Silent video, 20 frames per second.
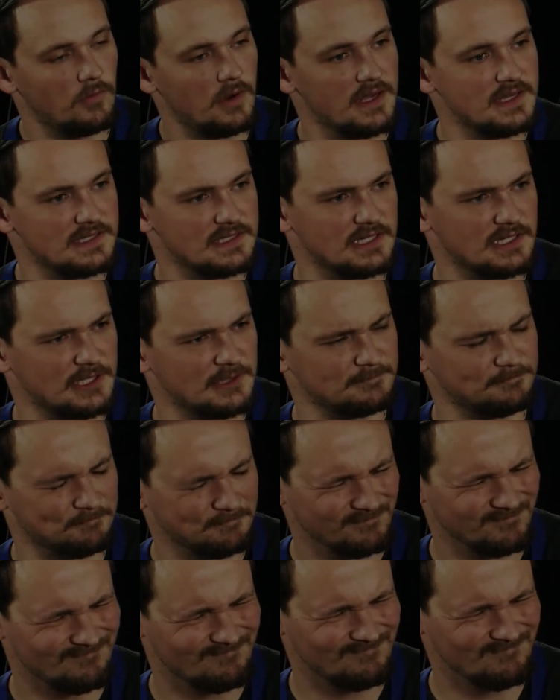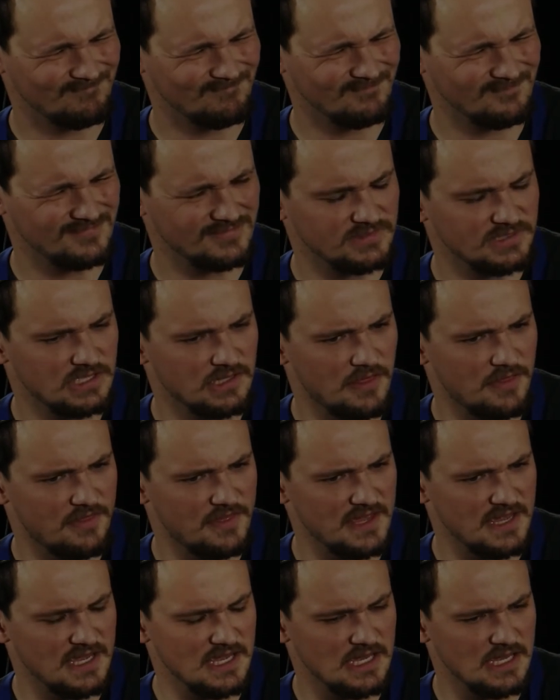was
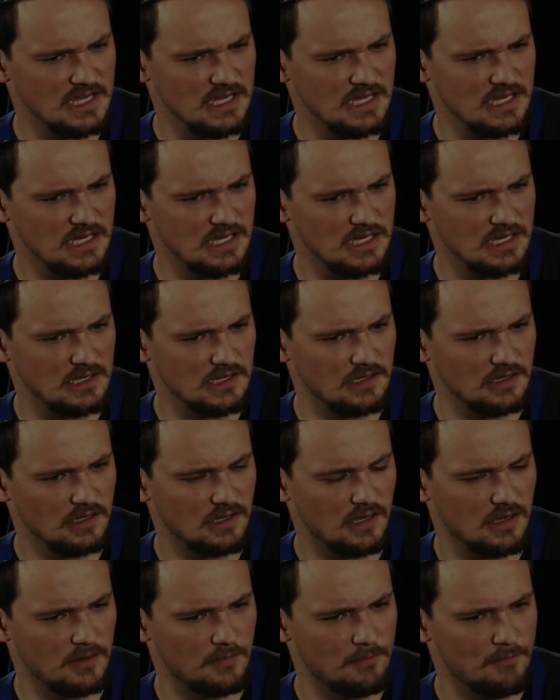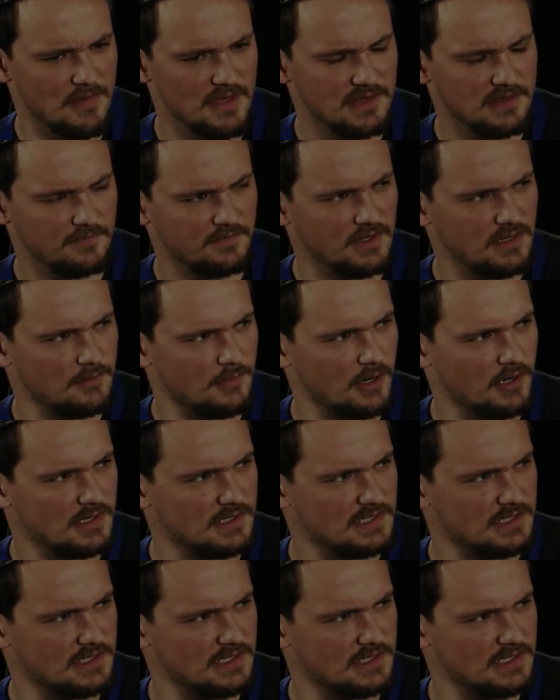the Myth of the American